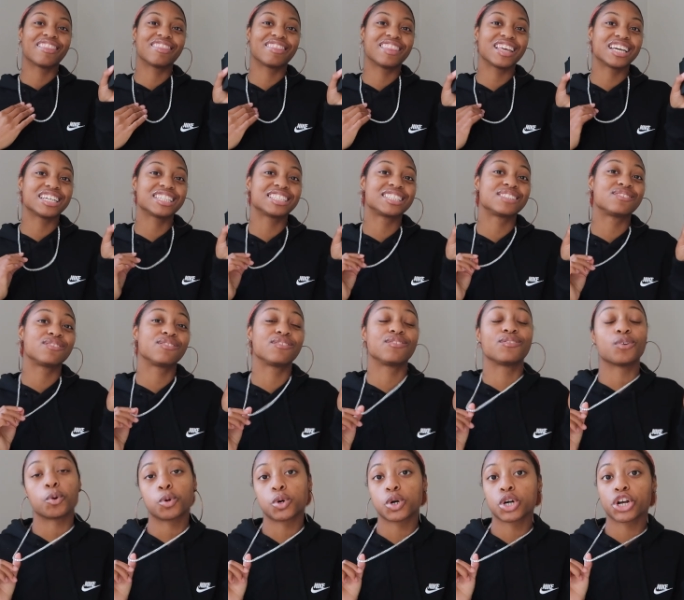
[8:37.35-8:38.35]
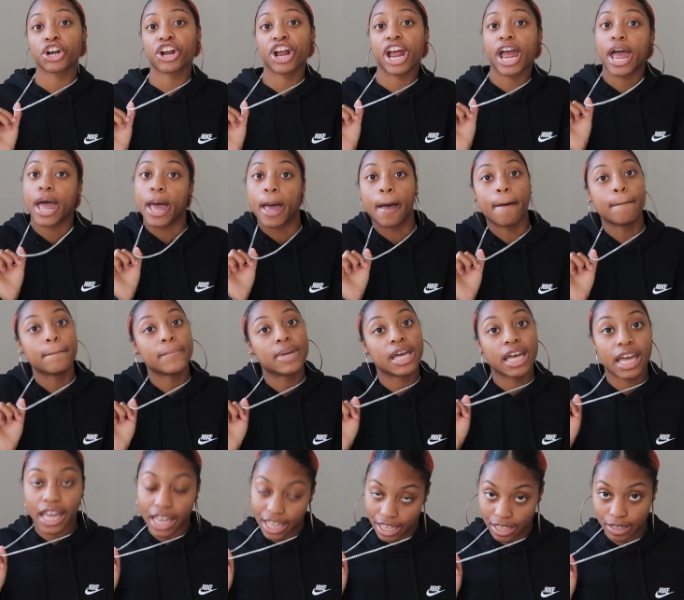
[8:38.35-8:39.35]
this four
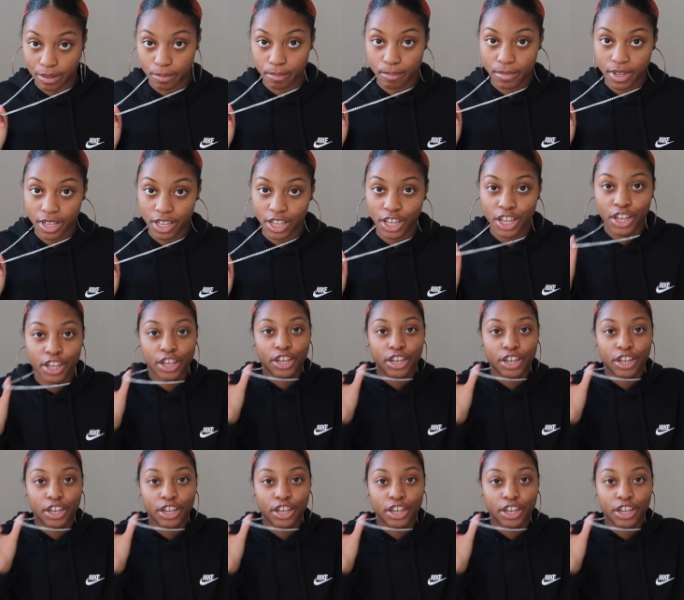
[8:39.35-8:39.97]
millimeter